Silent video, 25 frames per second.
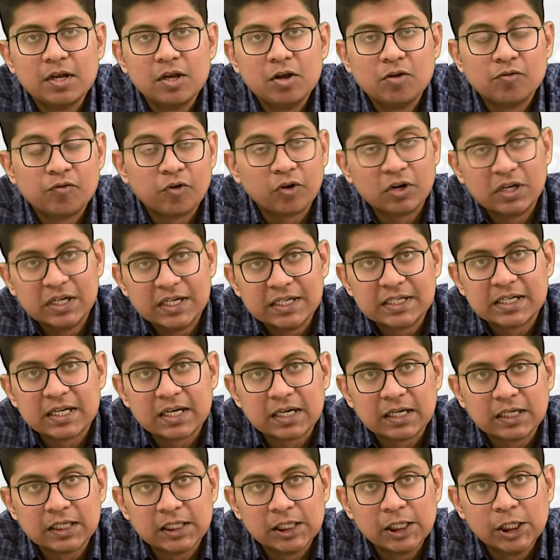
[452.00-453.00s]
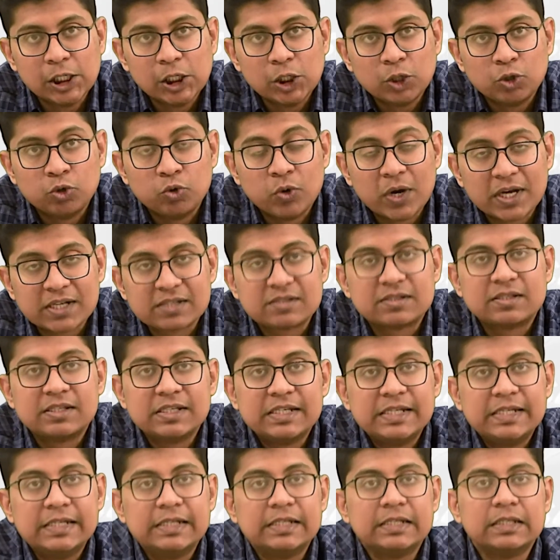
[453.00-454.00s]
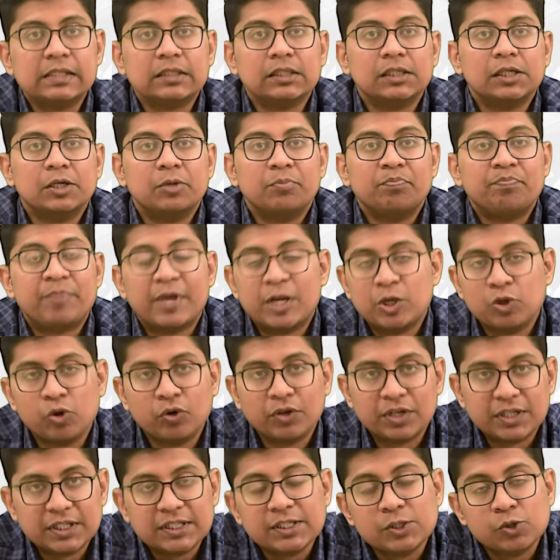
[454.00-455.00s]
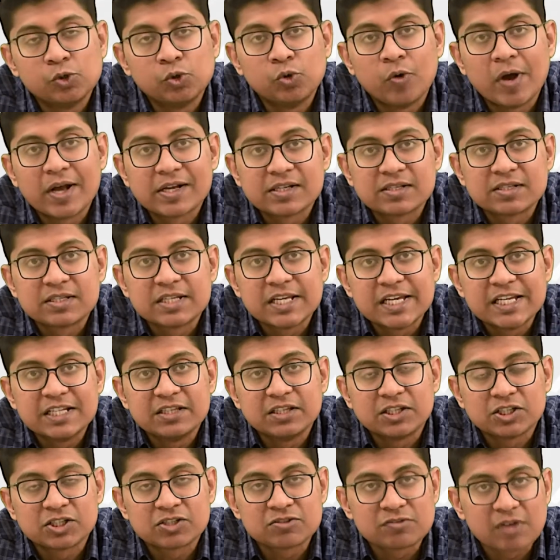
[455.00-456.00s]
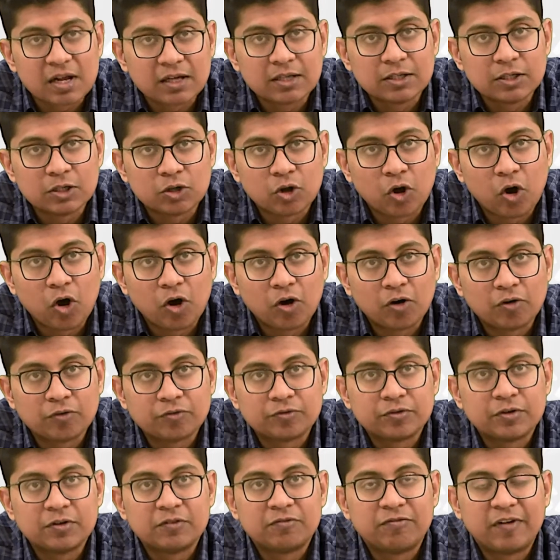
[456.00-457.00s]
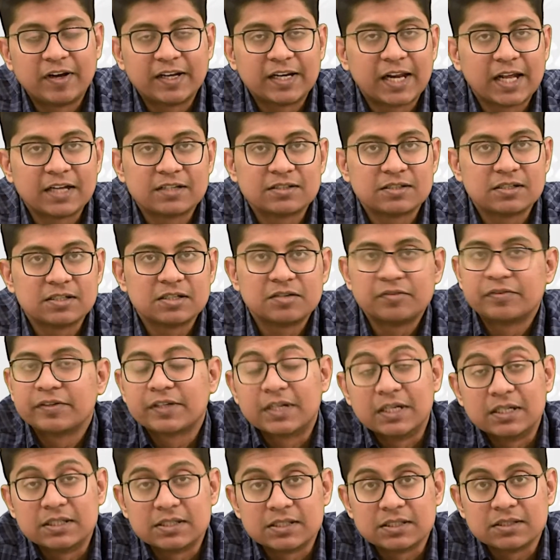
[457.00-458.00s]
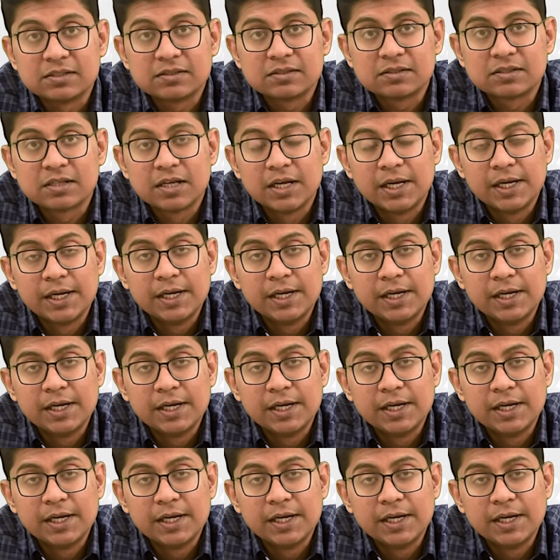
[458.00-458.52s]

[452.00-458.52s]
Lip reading: For Linda, who has seen penury, who has seen the struggle of financial difficulties,